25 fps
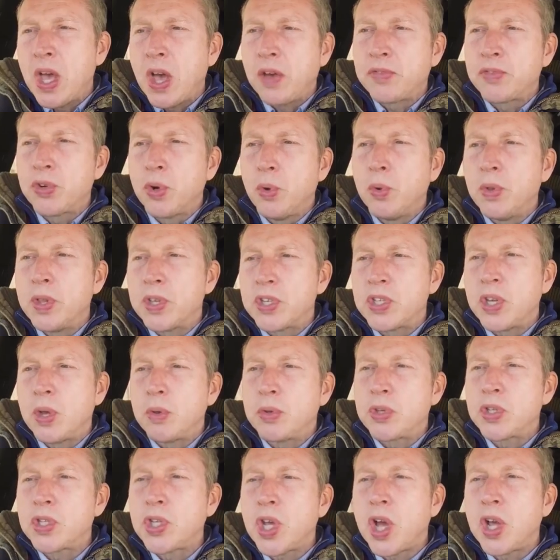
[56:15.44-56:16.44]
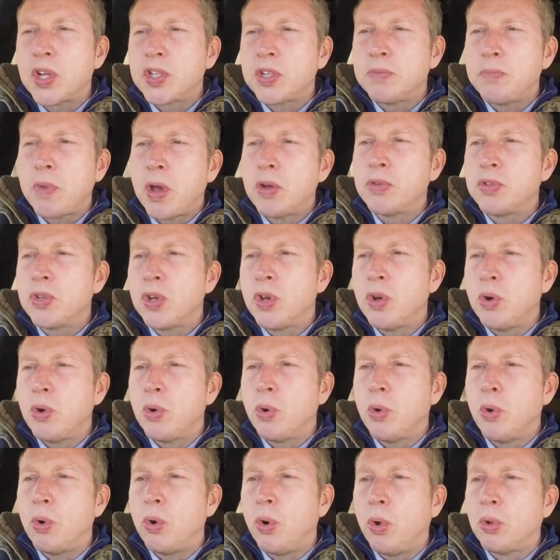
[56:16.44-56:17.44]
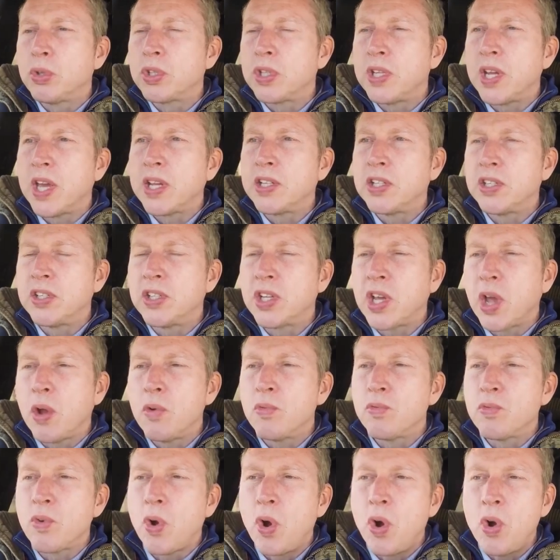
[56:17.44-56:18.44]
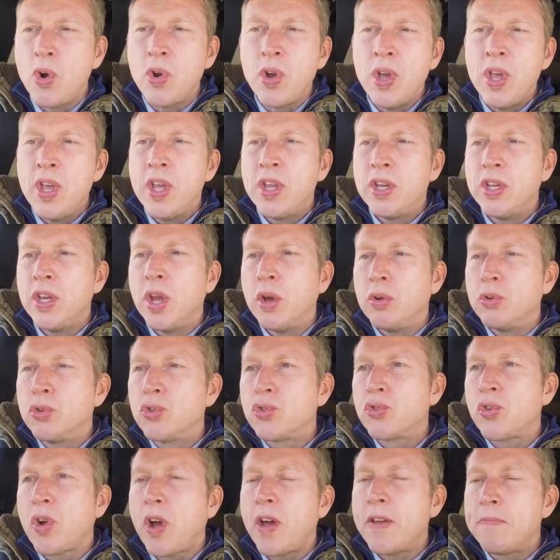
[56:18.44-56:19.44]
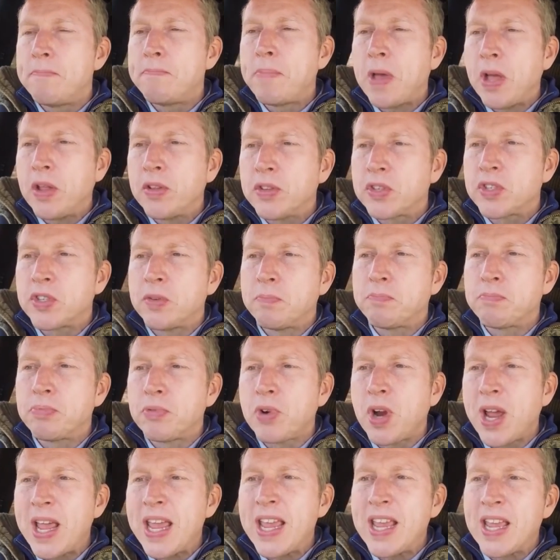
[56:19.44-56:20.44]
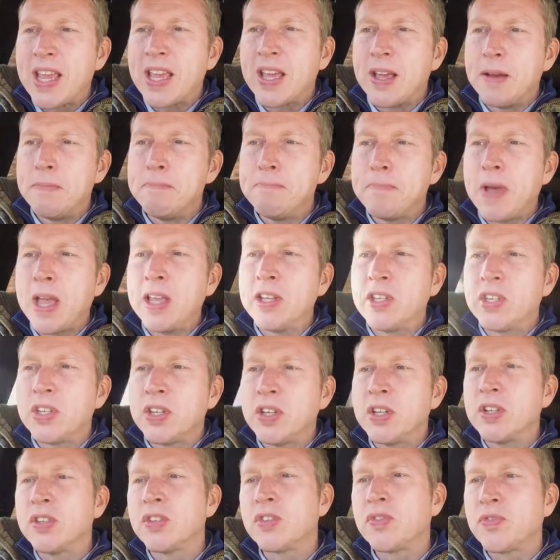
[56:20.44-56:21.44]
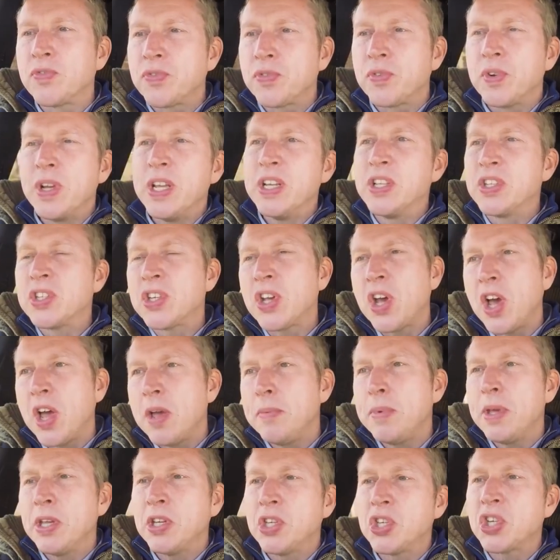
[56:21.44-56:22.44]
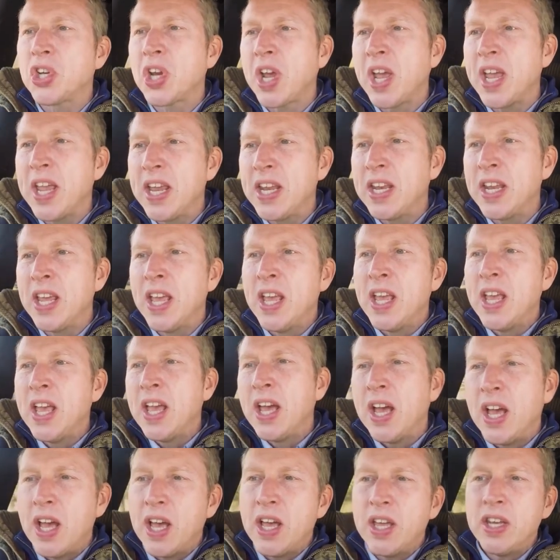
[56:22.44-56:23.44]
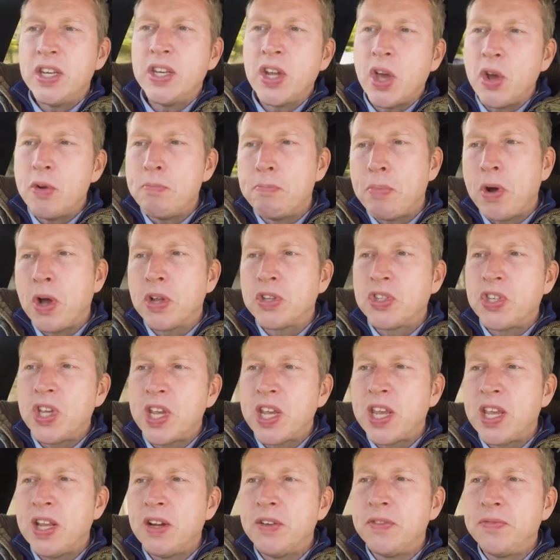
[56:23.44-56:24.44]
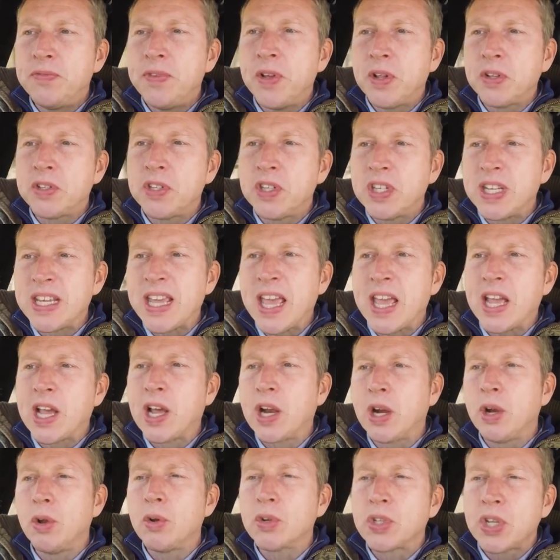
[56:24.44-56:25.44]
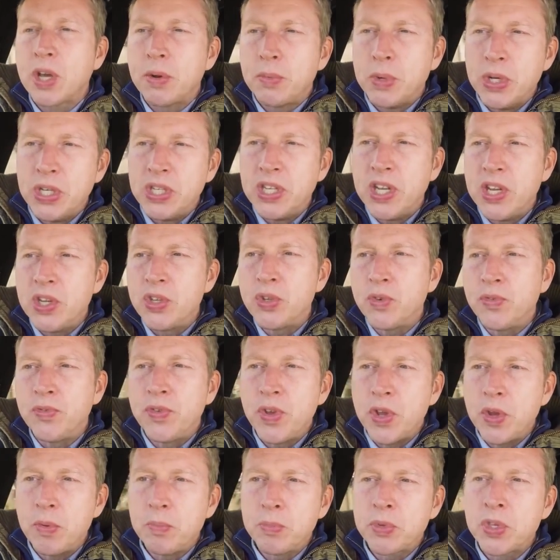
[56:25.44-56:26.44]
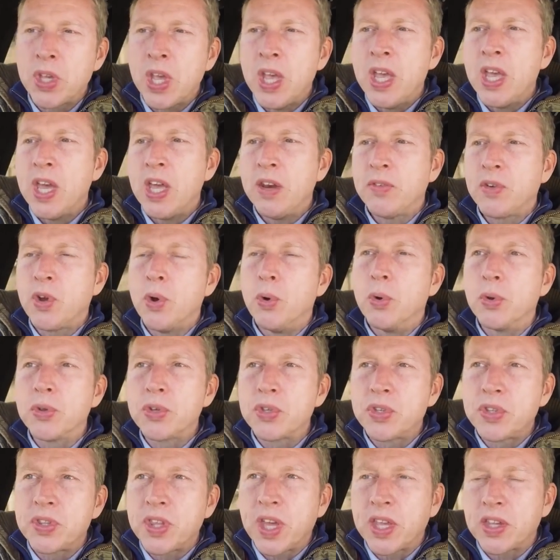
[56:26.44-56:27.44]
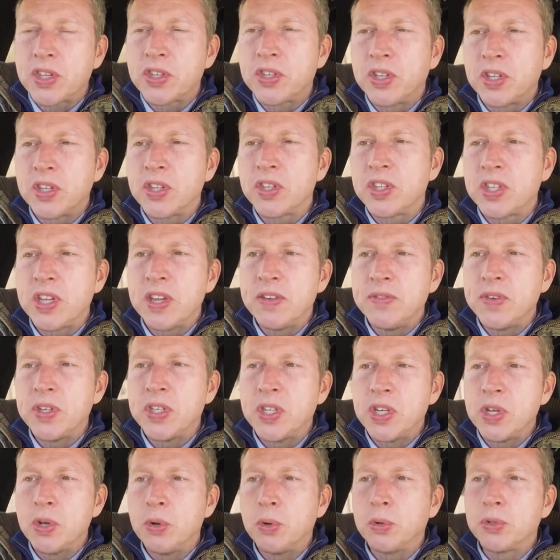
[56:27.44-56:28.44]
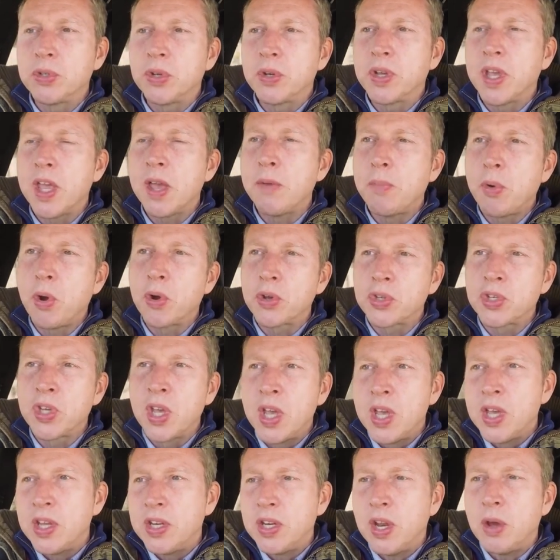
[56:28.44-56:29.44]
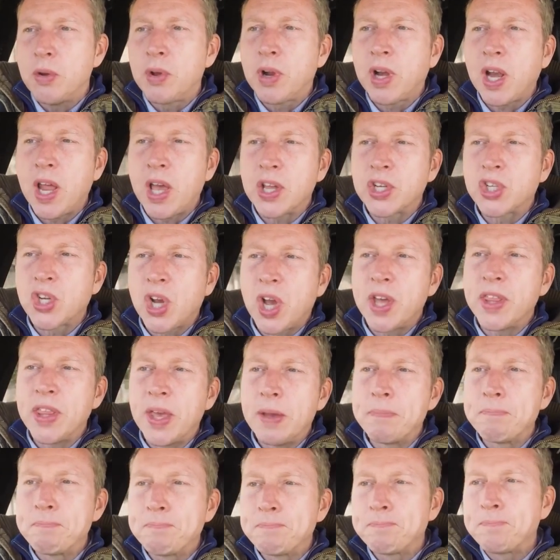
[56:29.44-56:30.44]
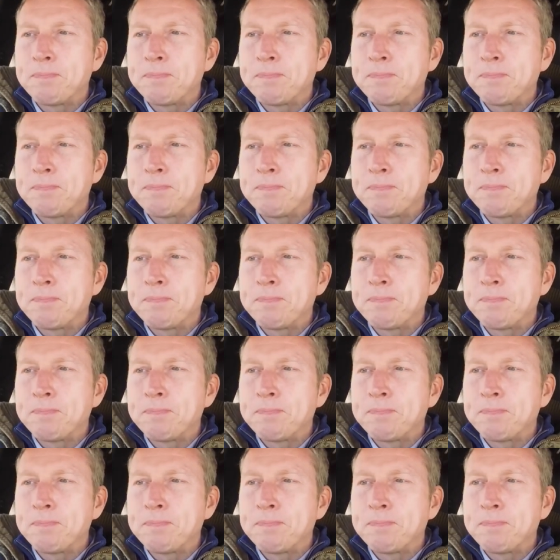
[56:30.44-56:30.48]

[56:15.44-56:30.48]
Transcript: After all, there's no starter motor or alternator to go wrong, no drive belts to break, a maintenance-free timing chain, uh, no particulate filter to get clogged up with diesel fumes, and of course, thanks to the CVT auto gearbox, no clutch either.